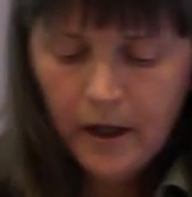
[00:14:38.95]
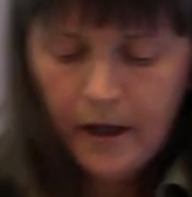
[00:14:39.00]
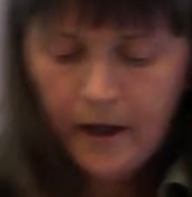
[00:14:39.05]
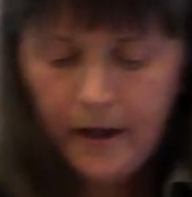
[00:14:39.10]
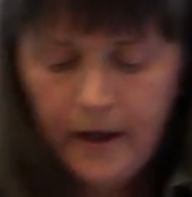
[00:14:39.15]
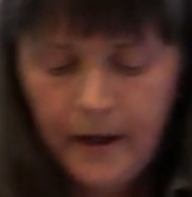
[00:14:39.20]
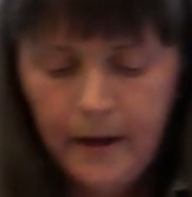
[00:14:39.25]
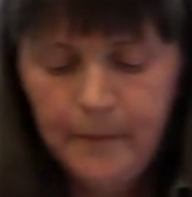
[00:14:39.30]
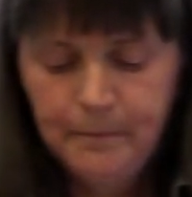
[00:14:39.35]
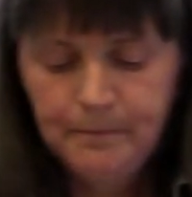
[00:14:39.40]

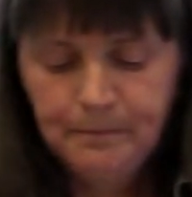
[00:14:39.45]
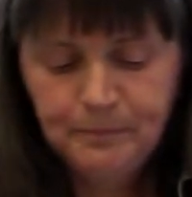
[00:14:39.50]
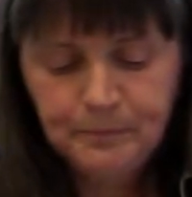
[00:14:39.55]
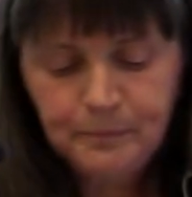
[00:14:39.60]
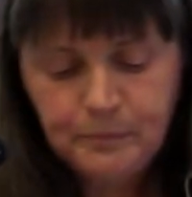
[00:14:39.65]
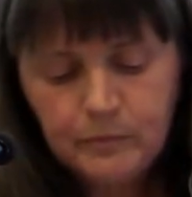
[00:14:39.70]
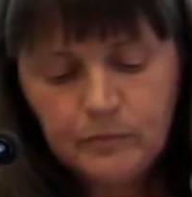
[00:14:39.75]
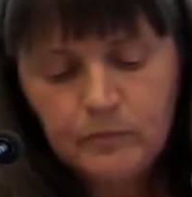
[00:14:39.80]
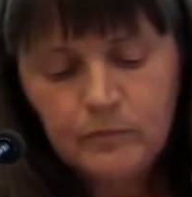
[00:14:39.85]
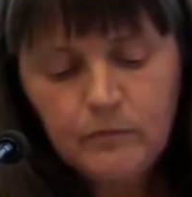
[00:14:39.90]

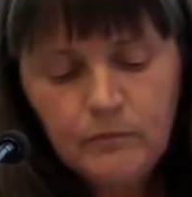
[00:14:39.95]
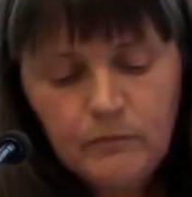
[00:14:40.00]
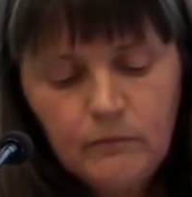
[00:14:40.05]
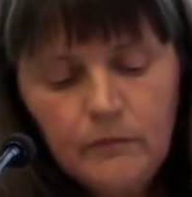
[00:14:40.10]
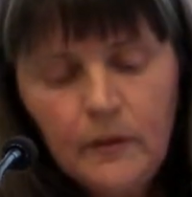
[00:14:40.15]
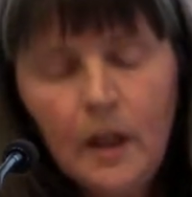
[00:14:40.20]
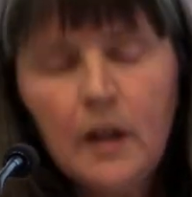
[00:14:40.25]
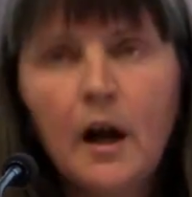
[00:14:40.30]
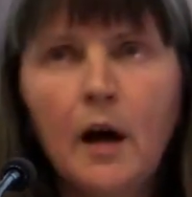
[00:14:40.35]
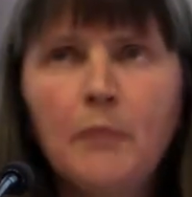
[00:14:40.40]

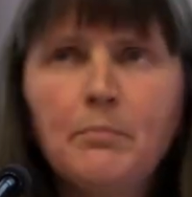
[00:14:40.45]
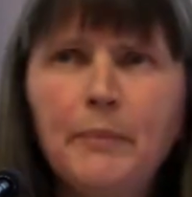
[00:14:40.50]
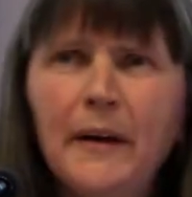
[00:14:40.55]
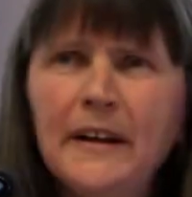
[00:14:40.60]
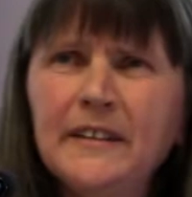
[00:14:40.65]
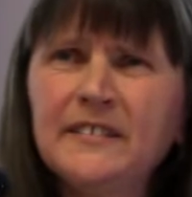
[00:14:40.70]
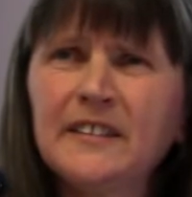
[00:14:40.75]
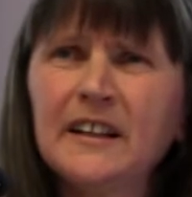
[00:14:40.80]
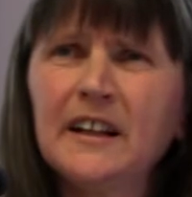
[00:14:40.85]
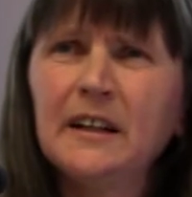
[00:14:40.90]
And
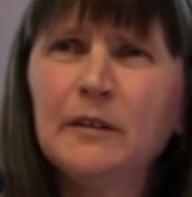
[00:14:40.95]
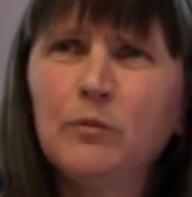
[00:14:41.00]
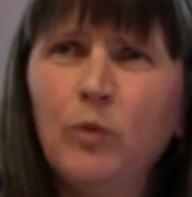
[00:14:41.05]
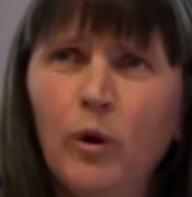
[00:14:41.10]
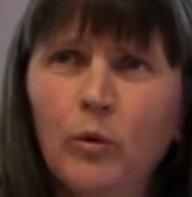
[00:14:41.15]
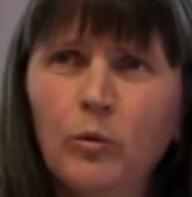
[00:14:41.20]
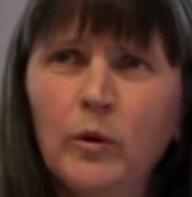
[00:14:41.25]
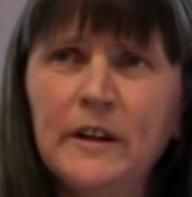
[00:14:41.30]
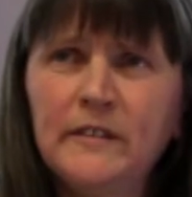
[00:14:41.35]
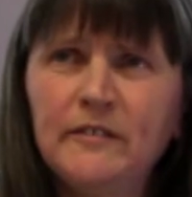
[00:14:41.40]
basically
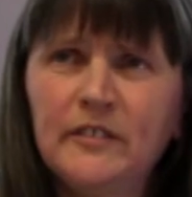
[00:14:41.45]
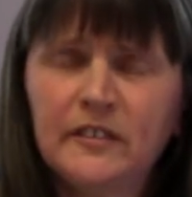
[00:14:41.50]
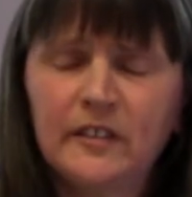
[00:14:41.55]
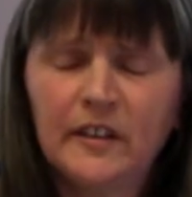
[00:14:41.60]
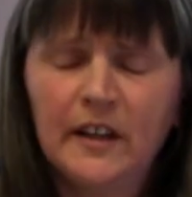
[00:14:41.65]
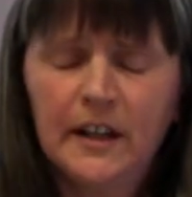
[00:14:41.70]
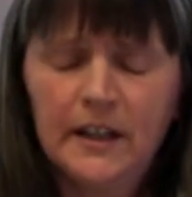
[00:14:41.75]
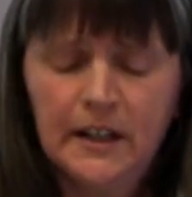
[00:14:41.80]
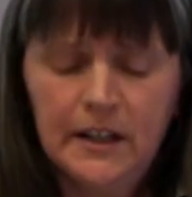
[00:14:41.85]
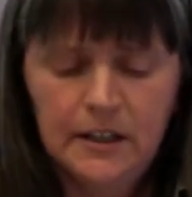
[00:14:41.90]
what we've
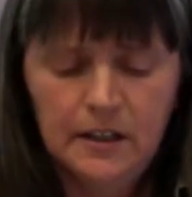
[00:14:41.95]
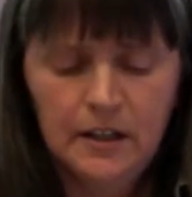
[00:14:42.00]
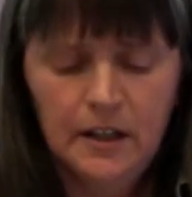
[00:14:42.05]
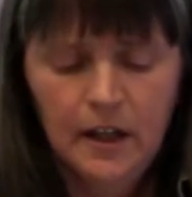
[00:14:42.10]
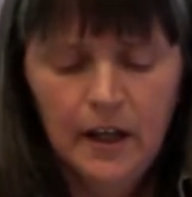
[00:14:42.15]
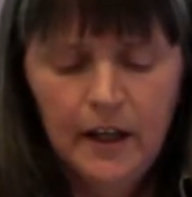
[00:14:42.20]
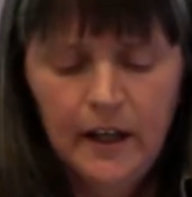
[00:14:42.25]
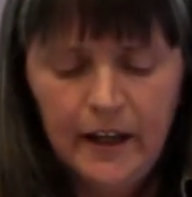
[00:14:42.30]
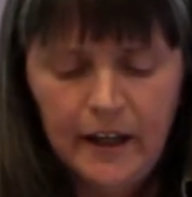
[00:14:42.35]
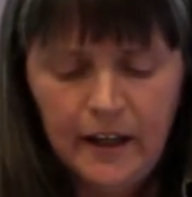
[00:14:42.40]

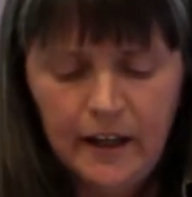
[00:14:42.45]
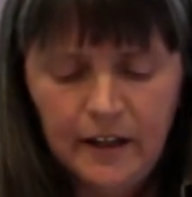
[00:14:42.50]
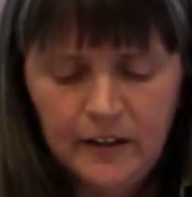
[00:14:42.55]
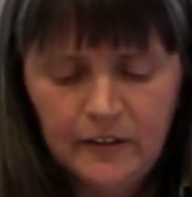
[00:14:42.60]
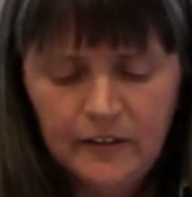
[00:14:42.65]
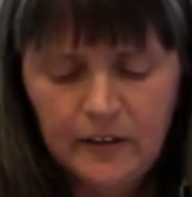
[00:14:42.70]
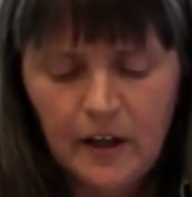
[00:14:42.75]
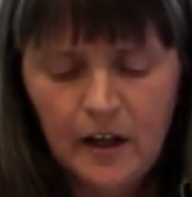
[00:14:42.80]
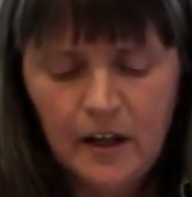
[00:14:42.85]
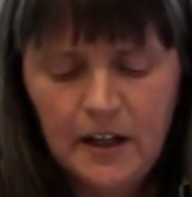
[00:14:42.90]
seen
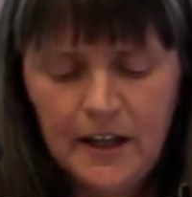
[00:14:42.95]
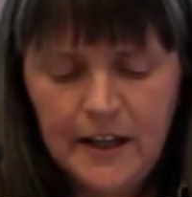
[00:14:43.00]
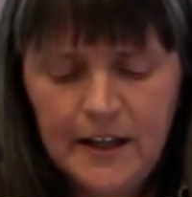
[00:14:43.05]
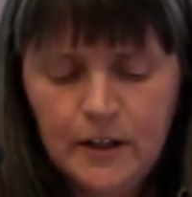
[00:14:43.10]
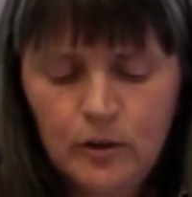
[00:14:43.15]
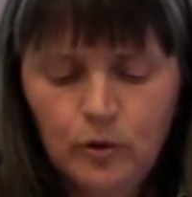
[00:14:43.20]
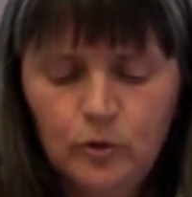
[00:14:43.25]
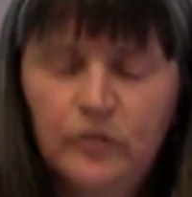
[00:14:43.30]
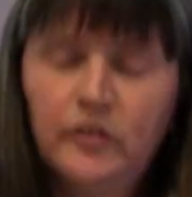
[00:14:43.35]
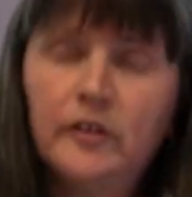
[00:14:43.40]
is a
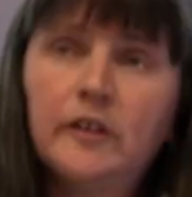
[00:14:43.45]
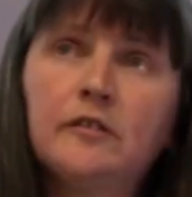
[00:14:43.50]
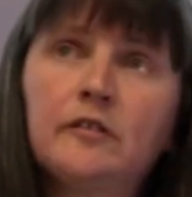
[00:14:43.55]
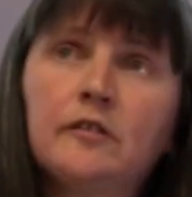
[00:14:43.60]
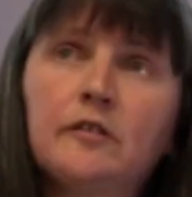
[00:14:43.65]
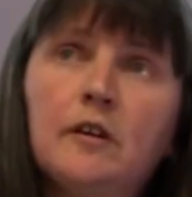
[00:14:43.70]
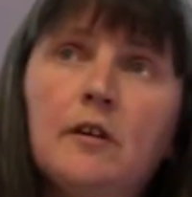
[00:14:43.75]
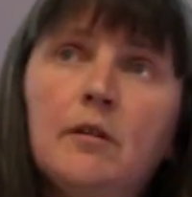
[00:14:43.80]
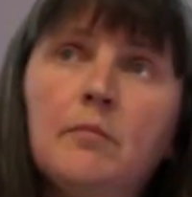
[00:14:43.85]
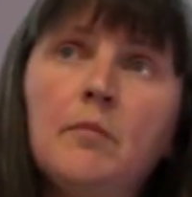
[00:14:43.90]
legal
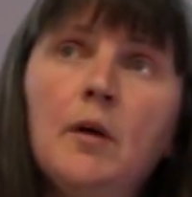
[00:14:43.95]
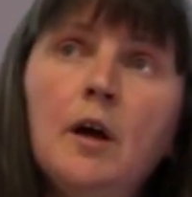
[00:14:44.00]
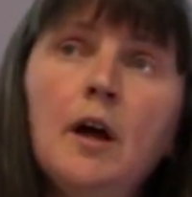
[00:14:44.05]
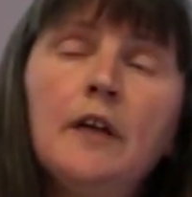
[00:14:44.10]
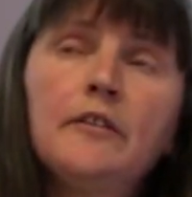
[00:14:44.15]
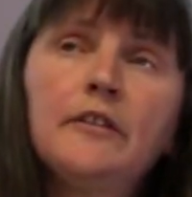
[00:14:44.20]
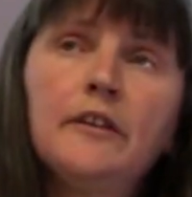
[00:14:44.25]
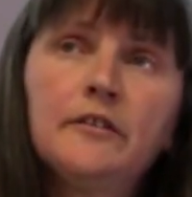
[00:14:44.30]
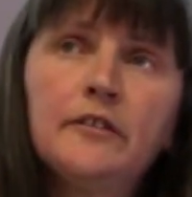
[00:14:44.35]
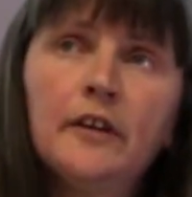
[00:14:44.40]

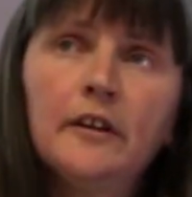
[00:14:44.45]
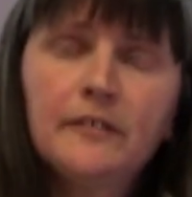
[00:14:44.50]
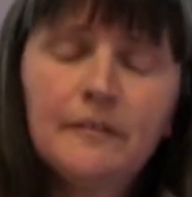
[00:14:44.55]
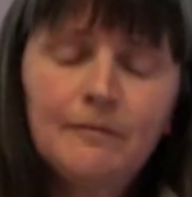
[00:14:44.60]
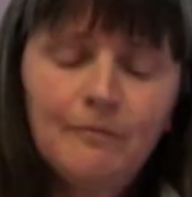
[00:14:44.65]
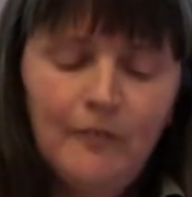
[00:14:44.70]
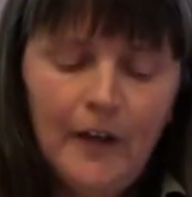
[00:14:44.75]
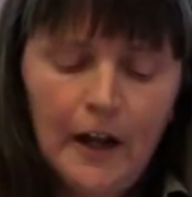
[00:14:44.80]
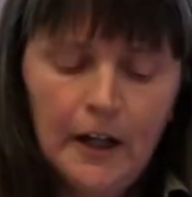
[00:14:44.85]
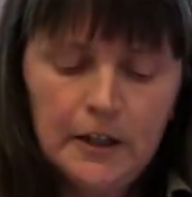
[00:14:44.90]
system that
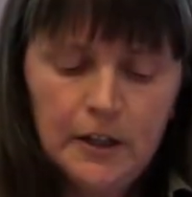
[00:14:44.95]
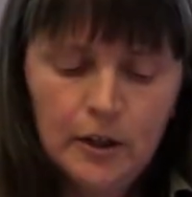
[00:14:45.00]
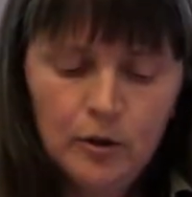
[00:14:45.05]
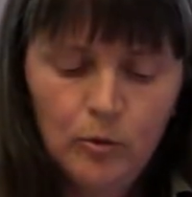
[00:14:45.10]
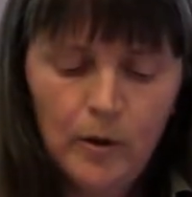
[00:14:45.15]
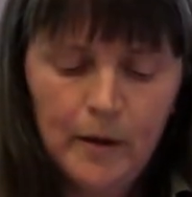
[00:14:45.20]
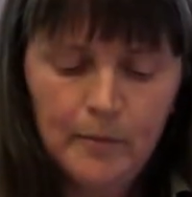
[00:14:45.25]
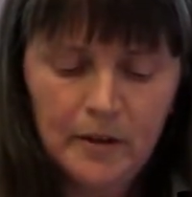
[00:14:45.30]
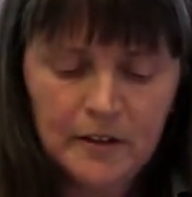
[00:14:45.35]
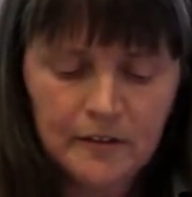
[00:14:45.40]
doesn't value
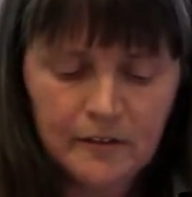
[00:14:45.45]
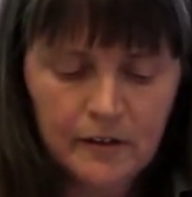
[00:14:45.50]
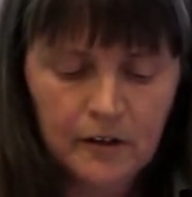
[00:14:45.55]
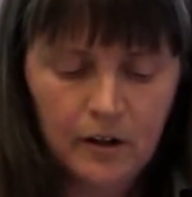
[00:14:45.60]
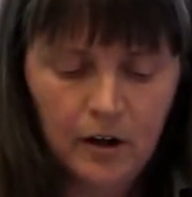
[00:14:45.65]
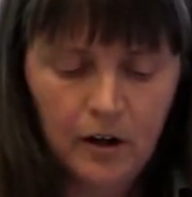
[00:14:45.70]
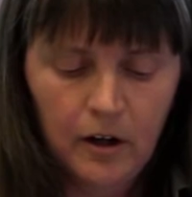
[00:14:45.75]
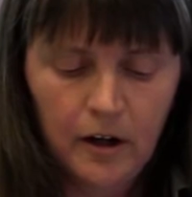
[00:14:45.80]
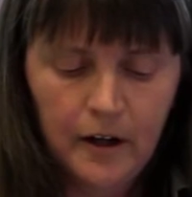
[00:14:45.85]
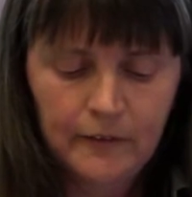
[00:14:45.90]
women's
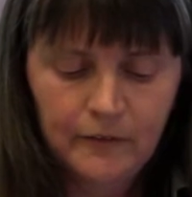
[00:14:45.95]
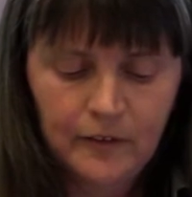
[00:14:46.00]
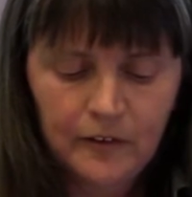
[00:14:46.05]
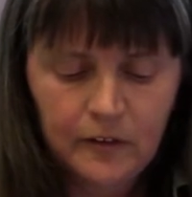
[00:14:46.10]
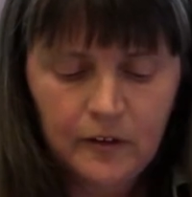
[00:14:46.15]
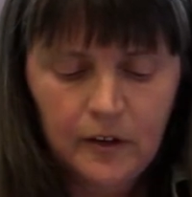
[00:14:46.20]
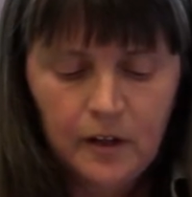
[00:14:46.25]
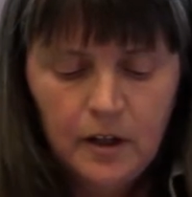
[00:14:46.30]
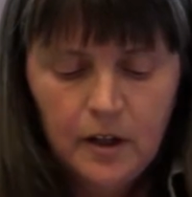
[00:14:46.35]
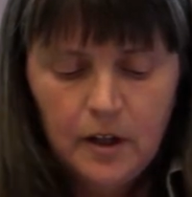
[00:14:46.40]

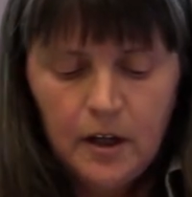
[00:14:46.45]
lives,